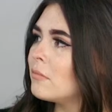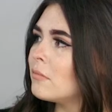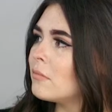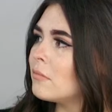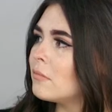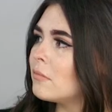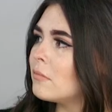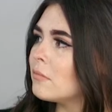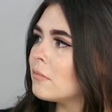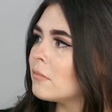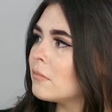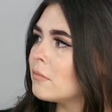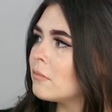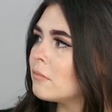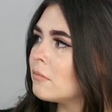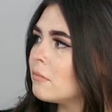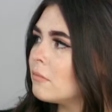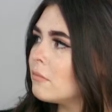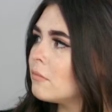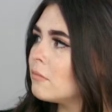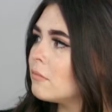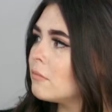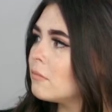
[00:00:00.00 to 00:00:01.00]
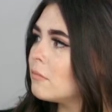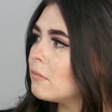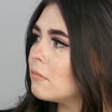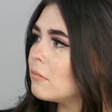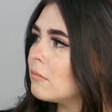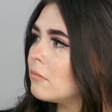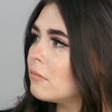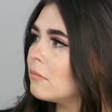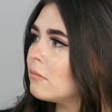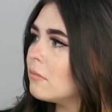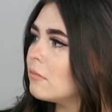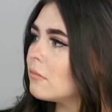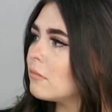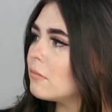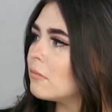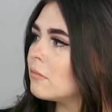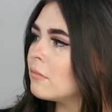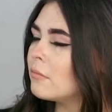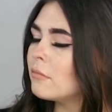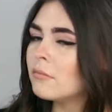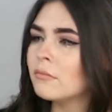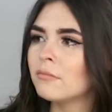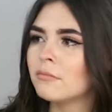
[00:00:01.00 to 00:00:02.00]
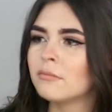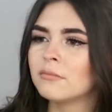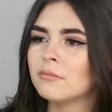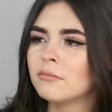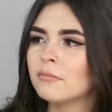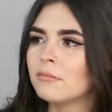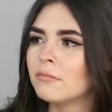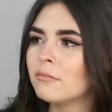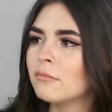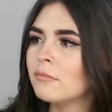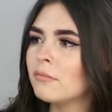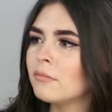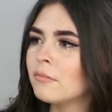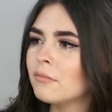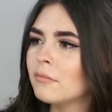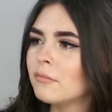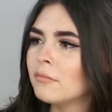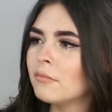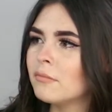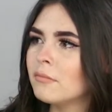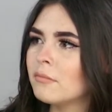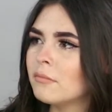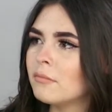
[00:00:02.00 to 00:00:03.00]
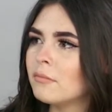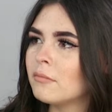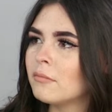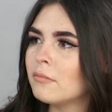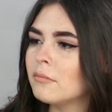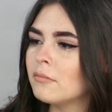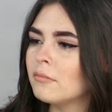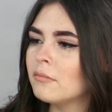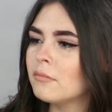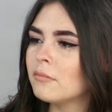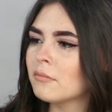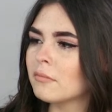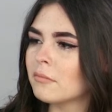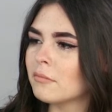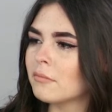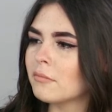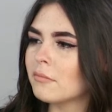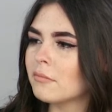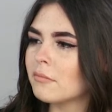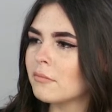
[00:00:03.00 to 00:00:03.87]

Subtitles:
This person isn't speaking.